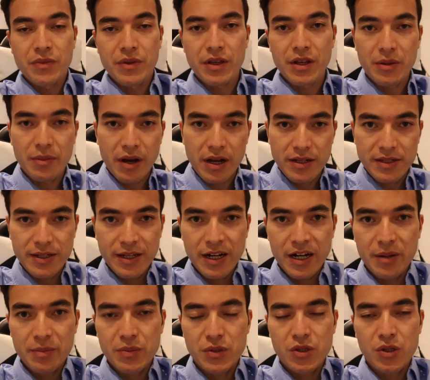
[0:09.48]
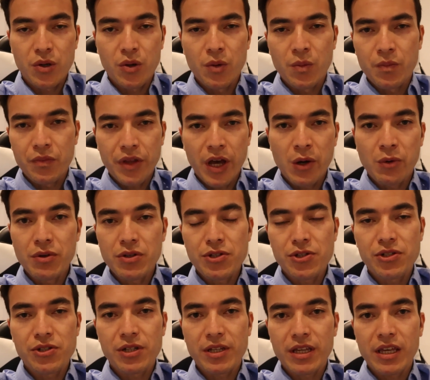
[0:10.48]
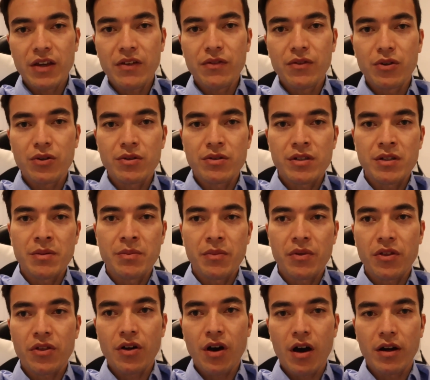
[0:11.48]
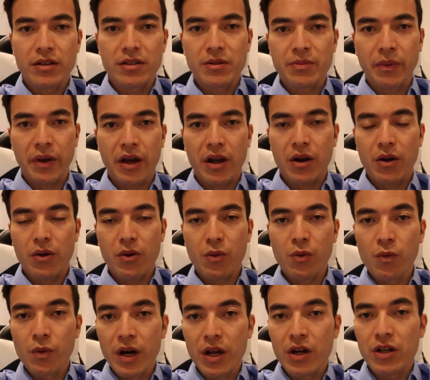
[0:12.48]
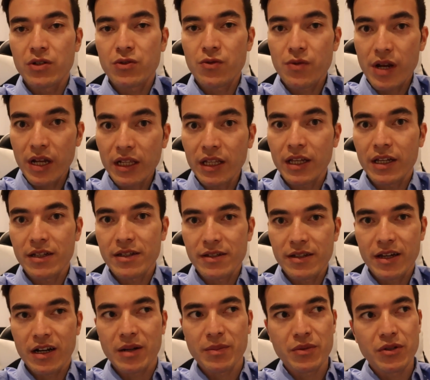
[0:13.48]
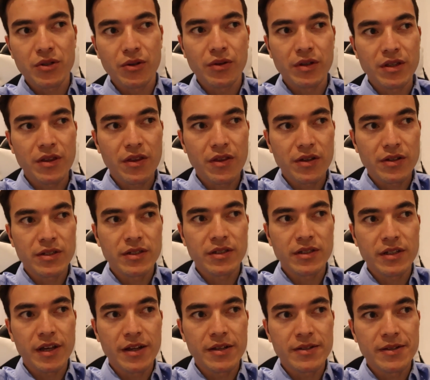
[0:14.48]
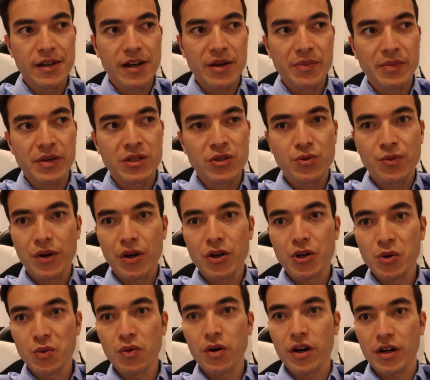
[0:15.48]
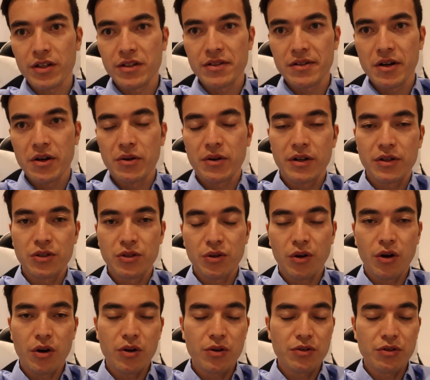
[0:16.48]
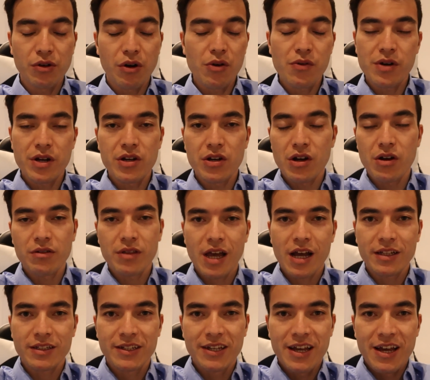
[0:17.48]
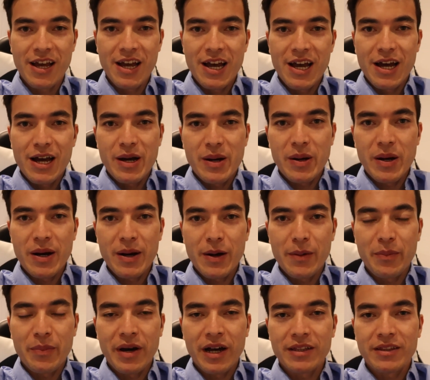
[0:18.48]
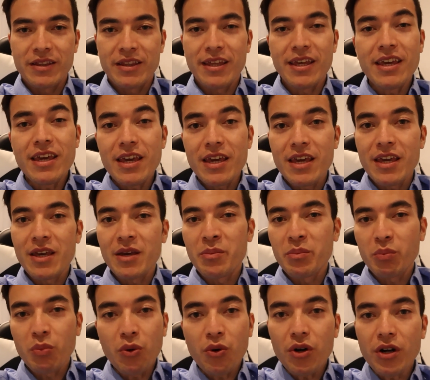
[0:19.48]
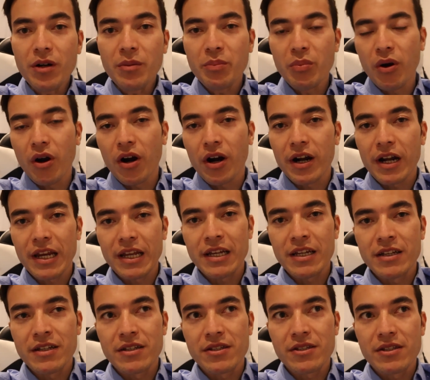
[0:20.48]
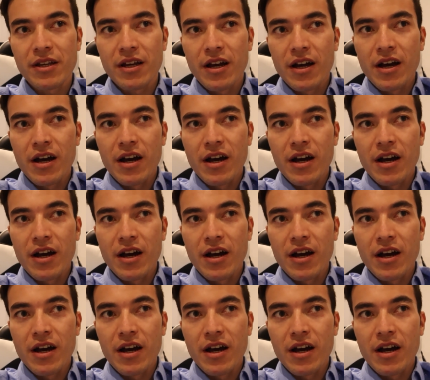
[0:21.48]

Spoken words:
in my setup, so I wanted to give you some thoughts about what is really a setup. So a setup is where you work, so you already know that. But the important part is